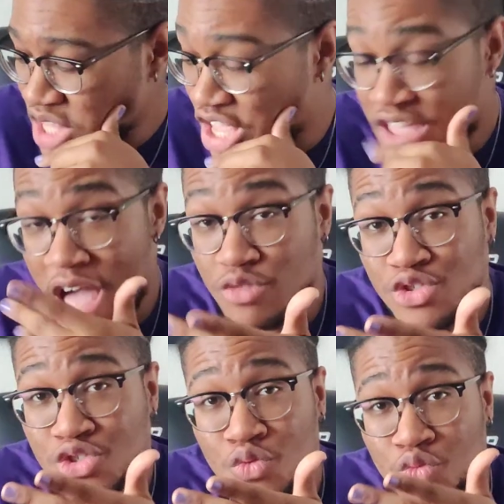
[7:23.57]
And yeah, it's
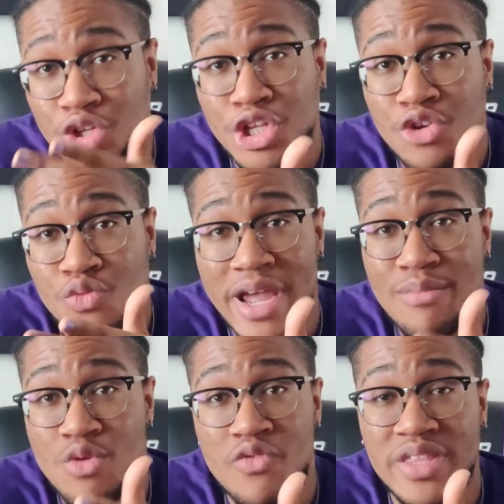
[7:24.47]
just a really
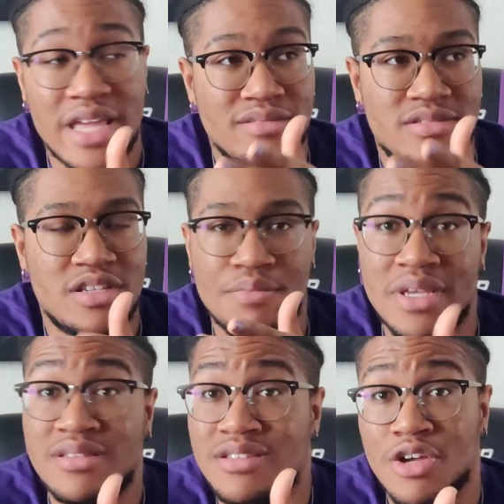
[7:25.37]
great movie that, to
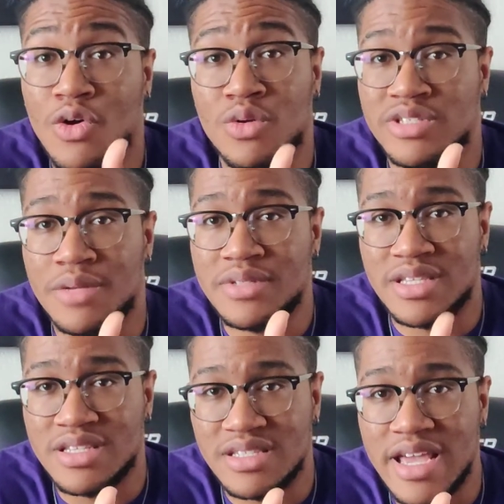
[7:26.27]
me, still holds up to
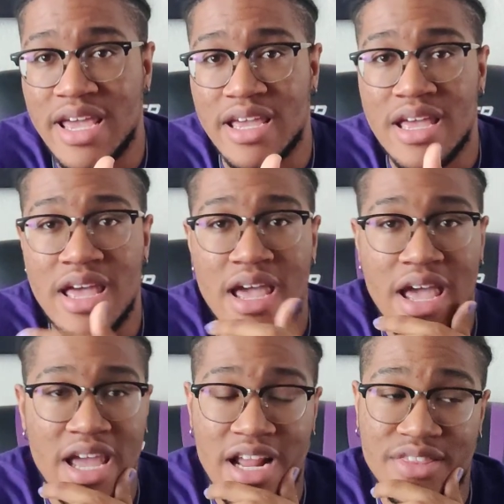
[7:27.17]
this day.
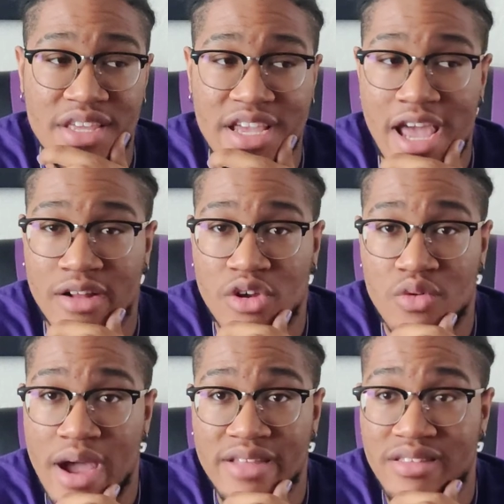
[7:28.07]
And I think Edgar
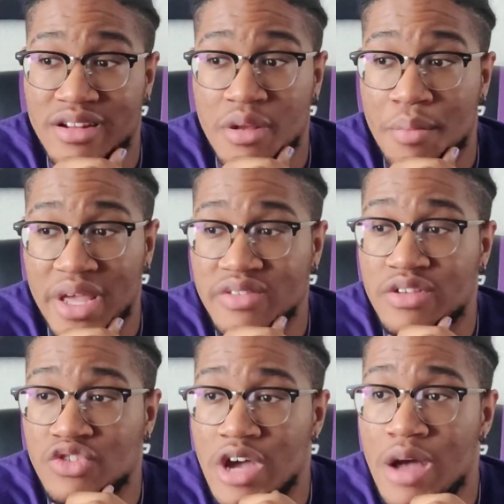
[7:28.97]
Wright did an
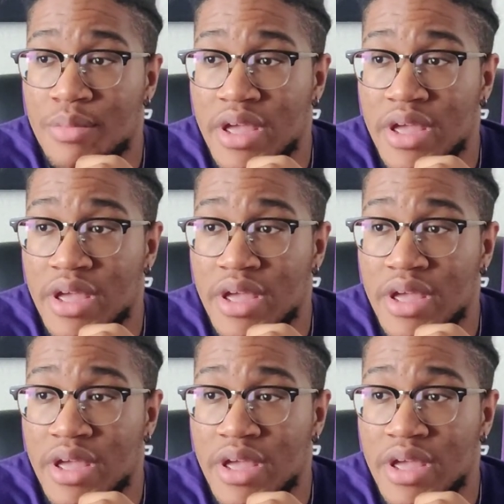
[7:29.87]
amazing job.